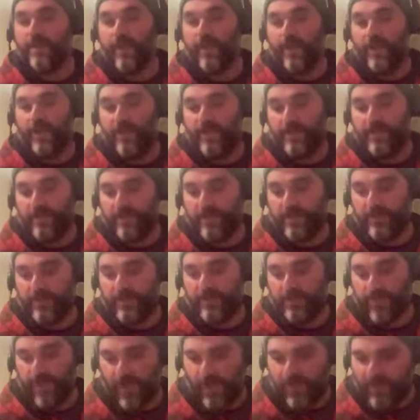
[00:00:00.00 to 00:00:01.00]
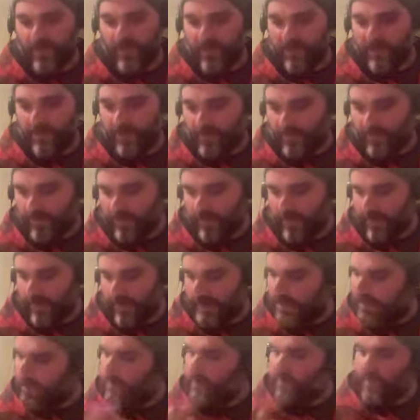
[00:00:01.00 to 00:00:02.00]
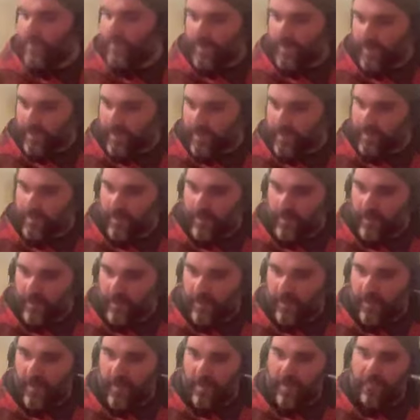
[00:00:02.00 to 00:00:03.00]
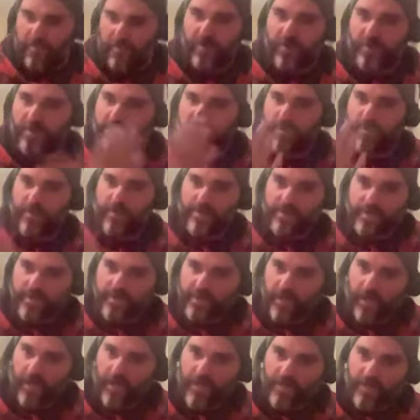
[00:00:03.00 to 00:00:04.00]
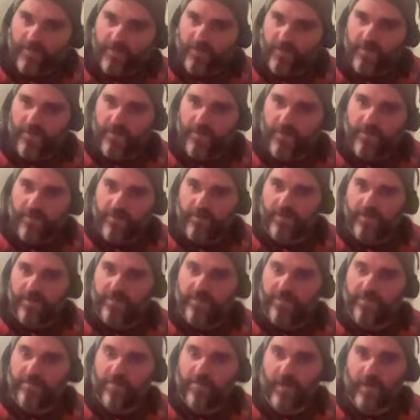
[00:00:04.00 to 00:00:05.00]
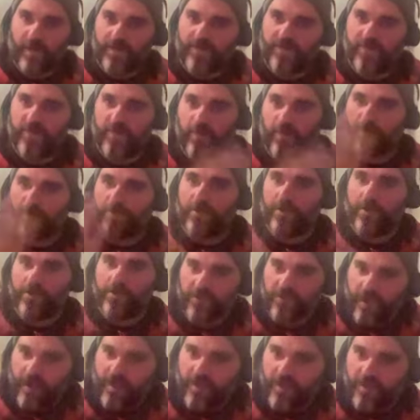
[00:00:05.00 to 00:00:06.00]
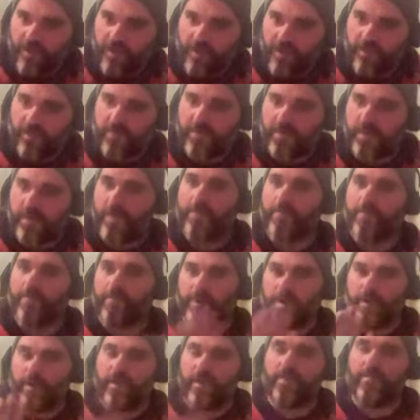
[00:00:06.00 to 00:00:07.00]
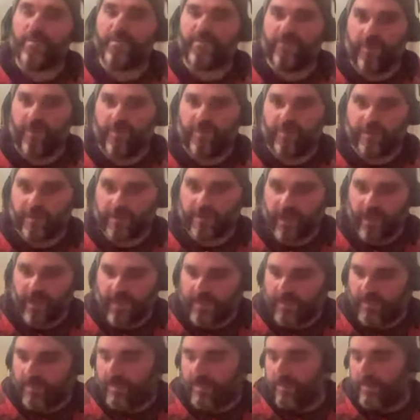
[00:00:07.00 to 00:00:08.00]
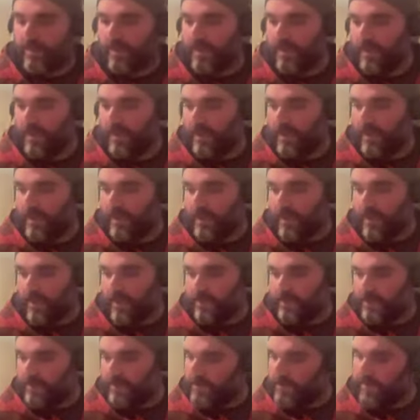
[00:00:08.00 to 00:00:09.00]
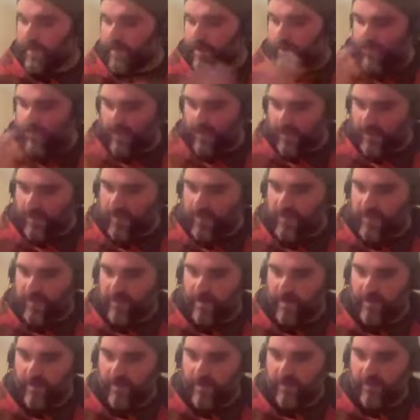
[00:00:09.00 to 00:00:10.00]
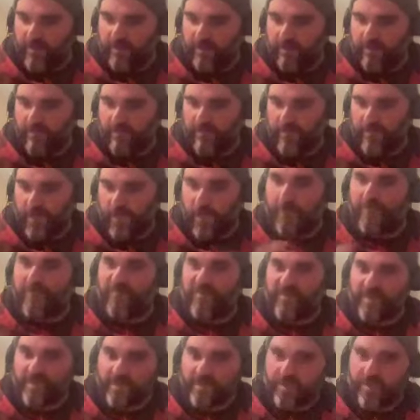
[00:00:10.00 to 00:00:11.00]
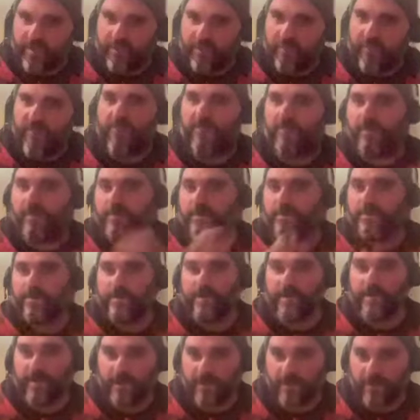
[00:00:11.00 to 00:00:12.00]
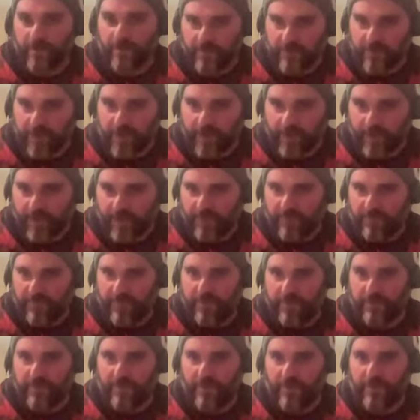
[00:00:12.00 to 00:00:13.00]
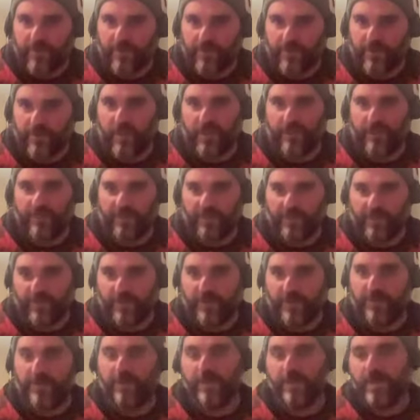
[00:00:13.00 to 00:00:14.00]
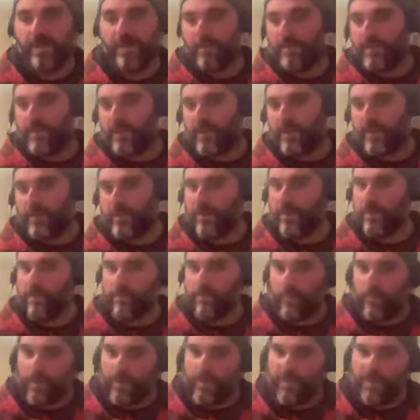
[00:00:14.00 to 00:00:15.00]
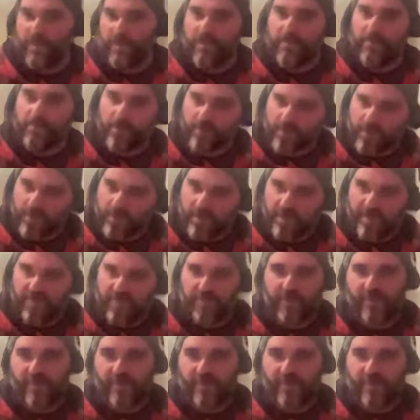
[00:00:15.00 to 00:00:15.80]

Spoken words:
And I think there were like little things the university kind of glossed over. I think there was a little bit of oversight. Because they did the obvious stuff. Of course you need a note taker for somebody who's hard of hearing. But like, you know, what about the smaller stuff?